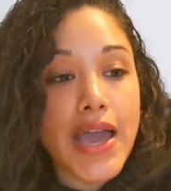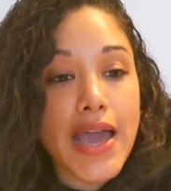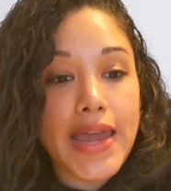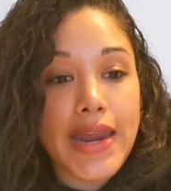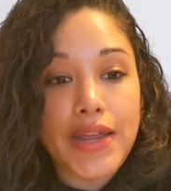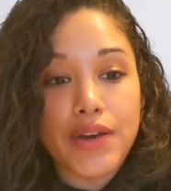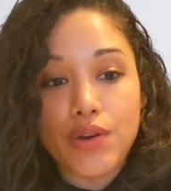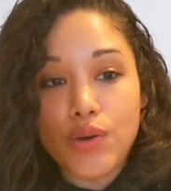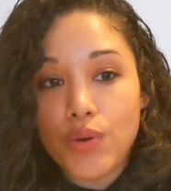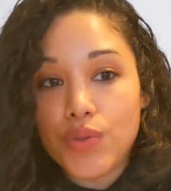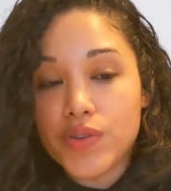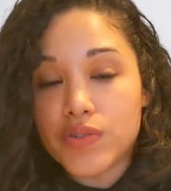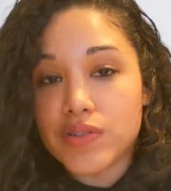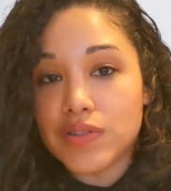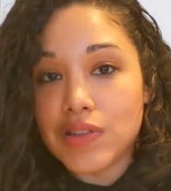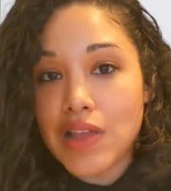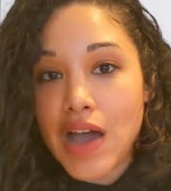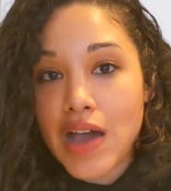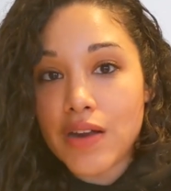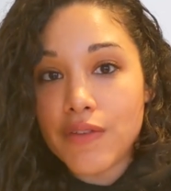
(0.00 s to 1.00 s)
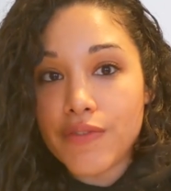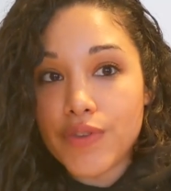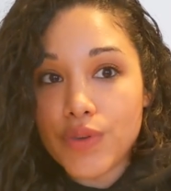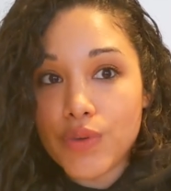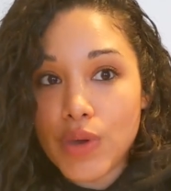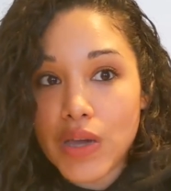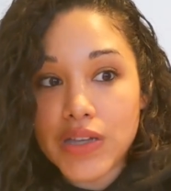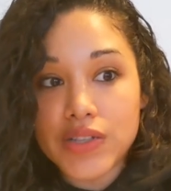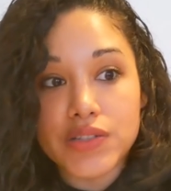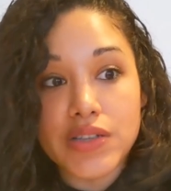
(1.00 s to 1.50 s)
And I know there's a lot of
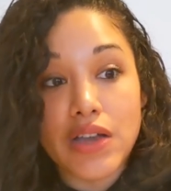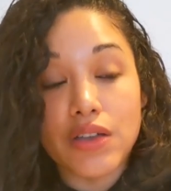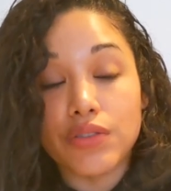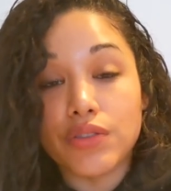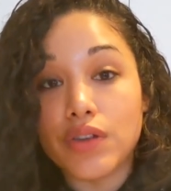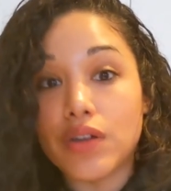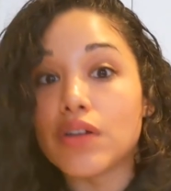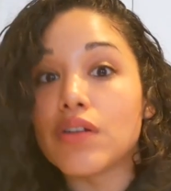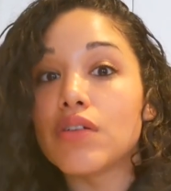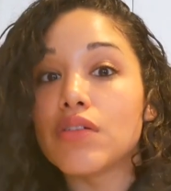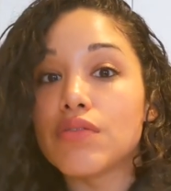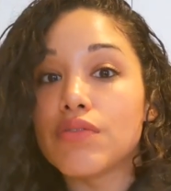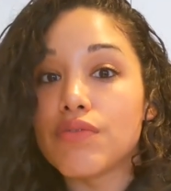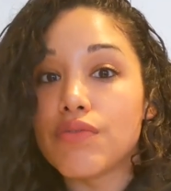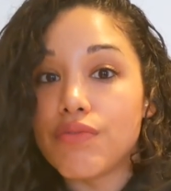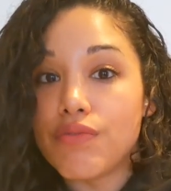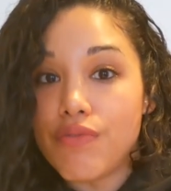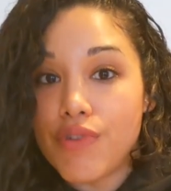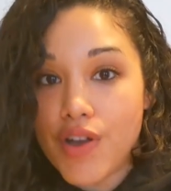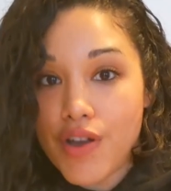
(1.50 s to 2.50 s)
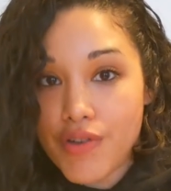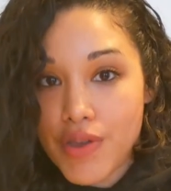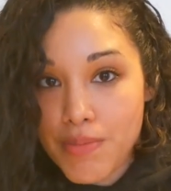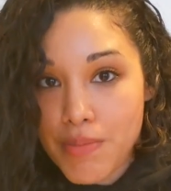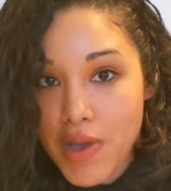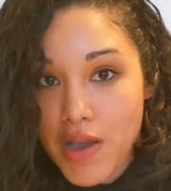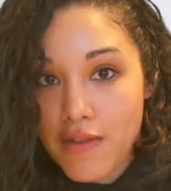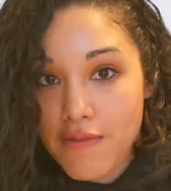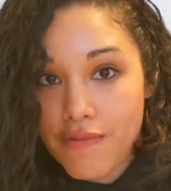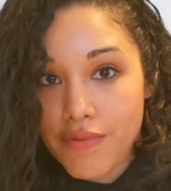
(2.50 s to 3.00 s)
you guys out there very
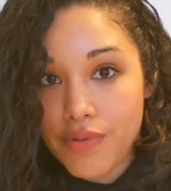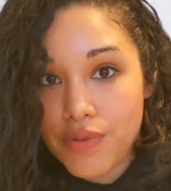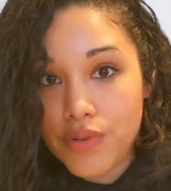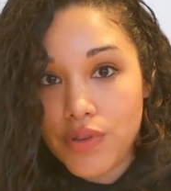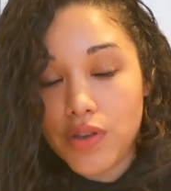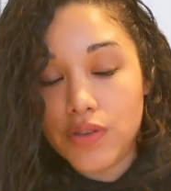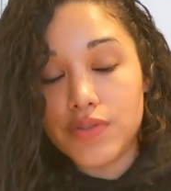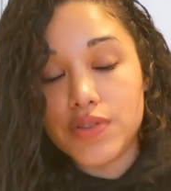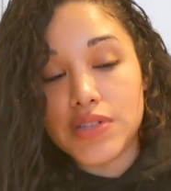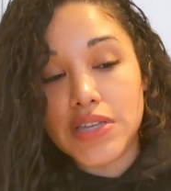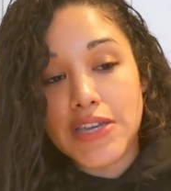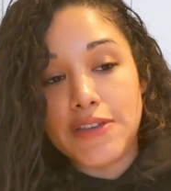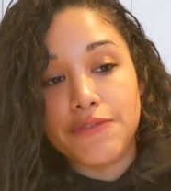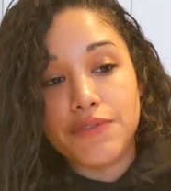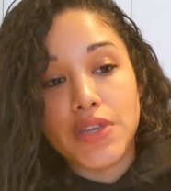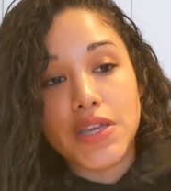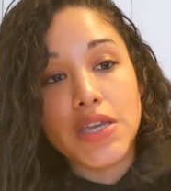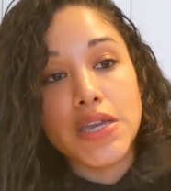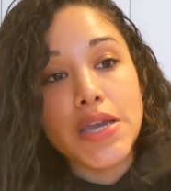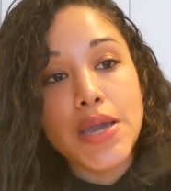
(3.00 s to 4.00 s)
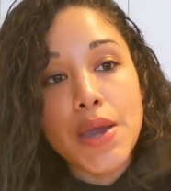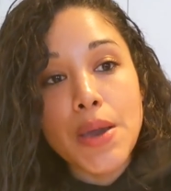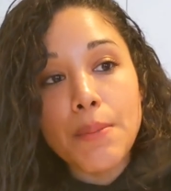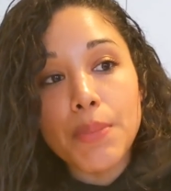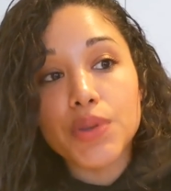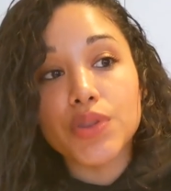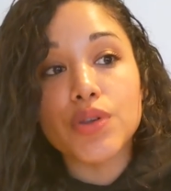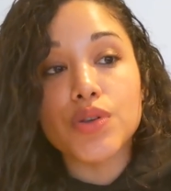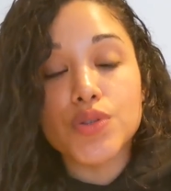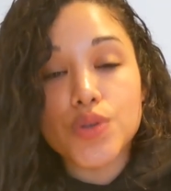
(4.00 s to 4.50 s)
mindful of safety,
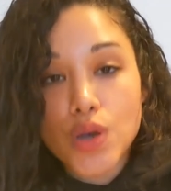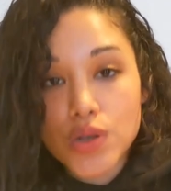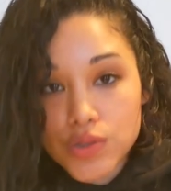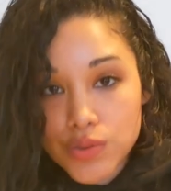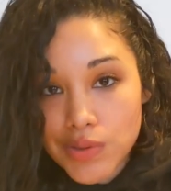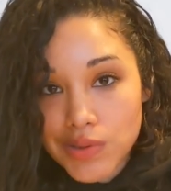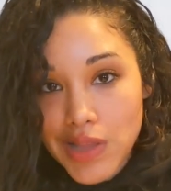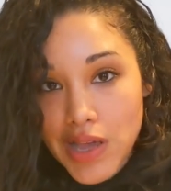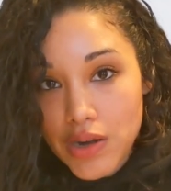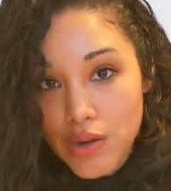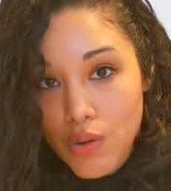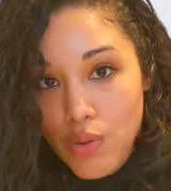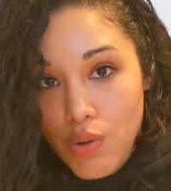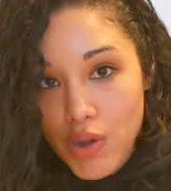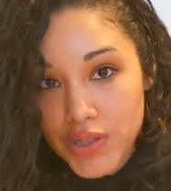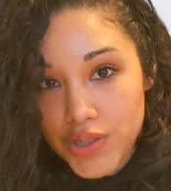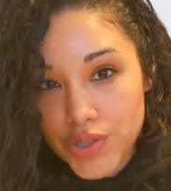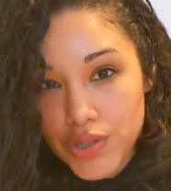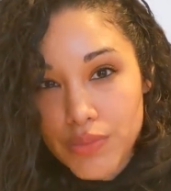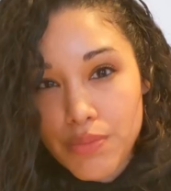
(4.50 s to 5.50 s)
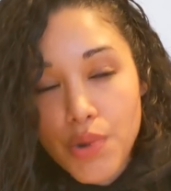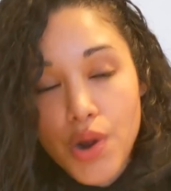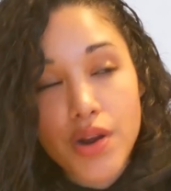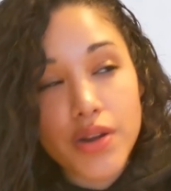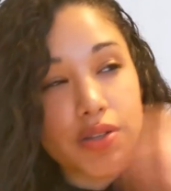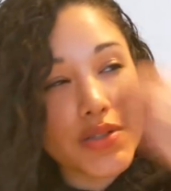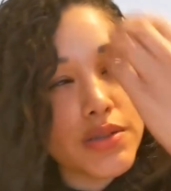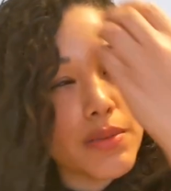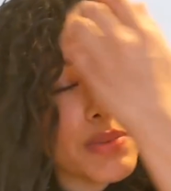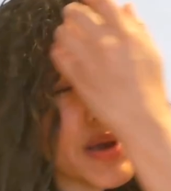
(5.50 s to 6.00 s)
but there's also a lot of question
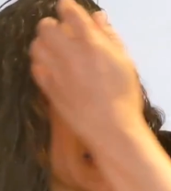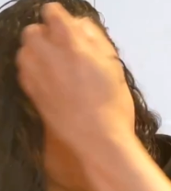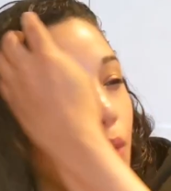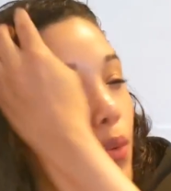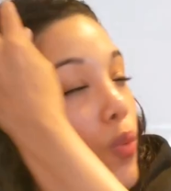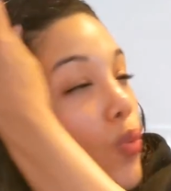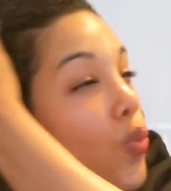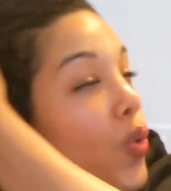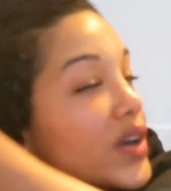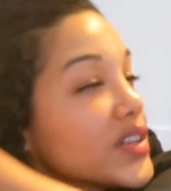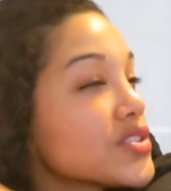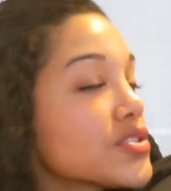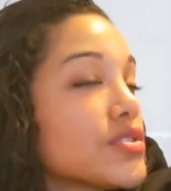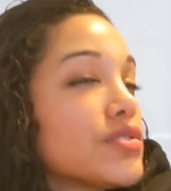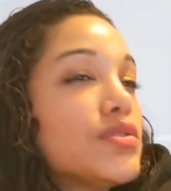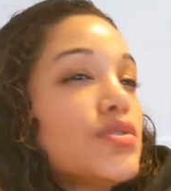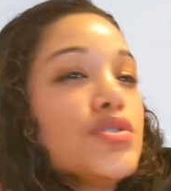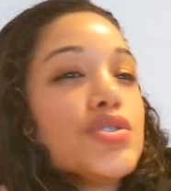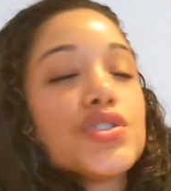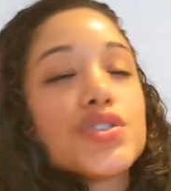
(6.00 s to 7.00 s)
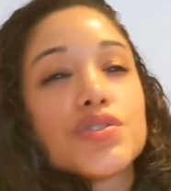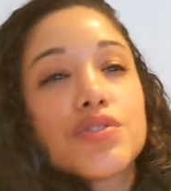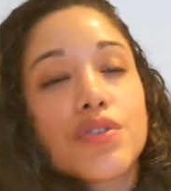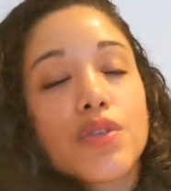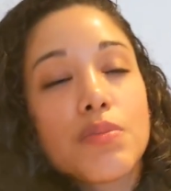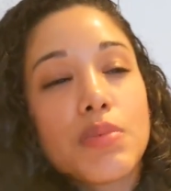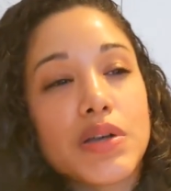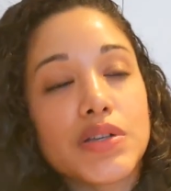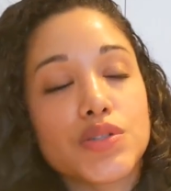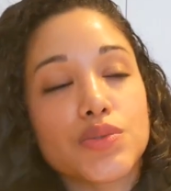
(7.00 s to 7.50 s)
marks about what solutions are
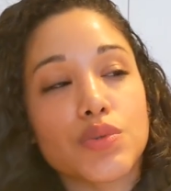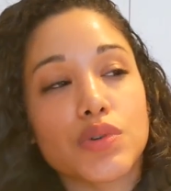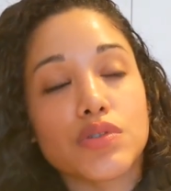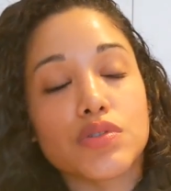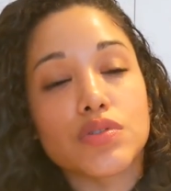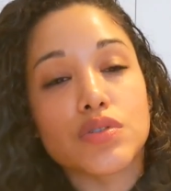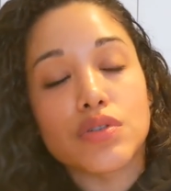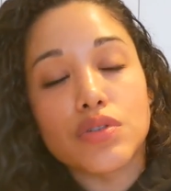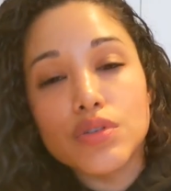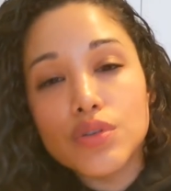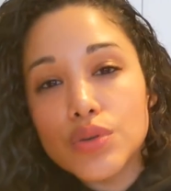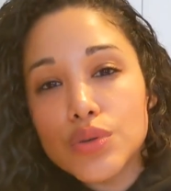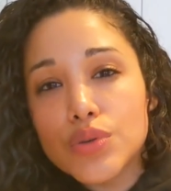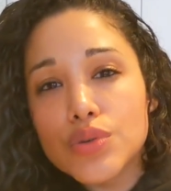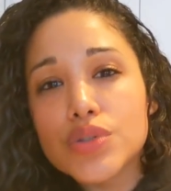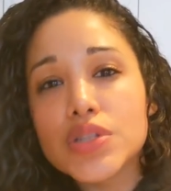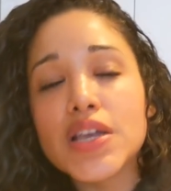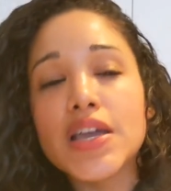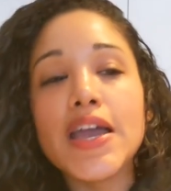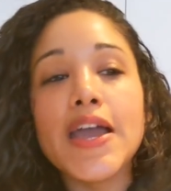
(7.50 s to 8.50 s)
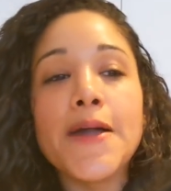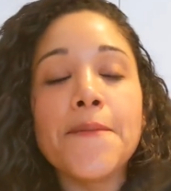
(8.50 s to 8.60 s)
the best ones to use.